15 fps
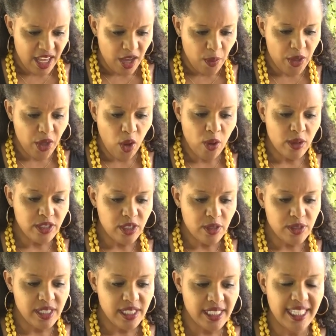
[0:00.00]
We also
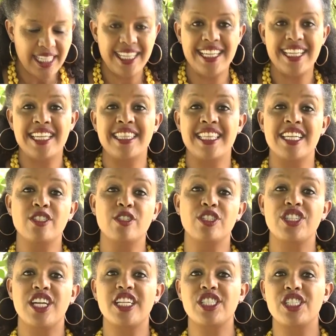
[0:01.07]
see the
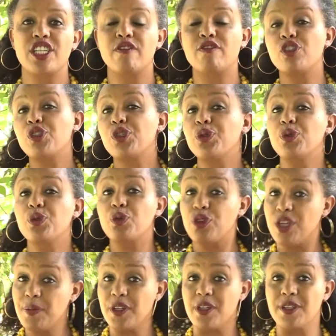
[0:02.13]
introduction of two
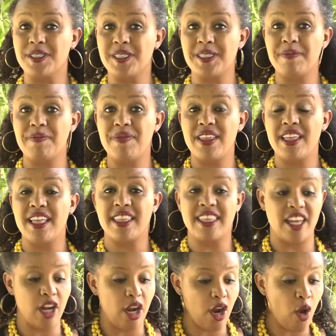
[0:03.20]
criminals
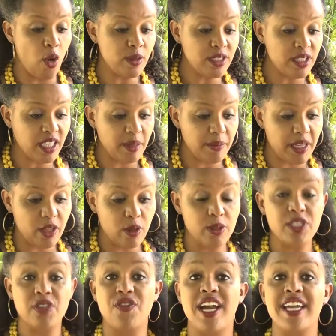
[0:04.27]
that are also going to be
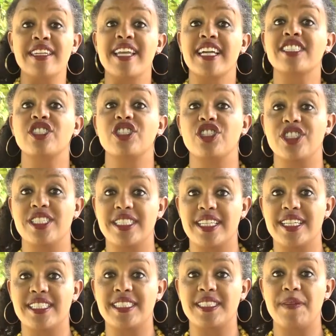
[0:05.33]
crucified next to
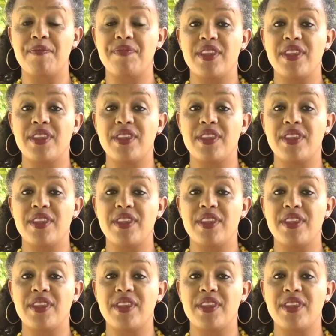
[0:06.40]
Jesus.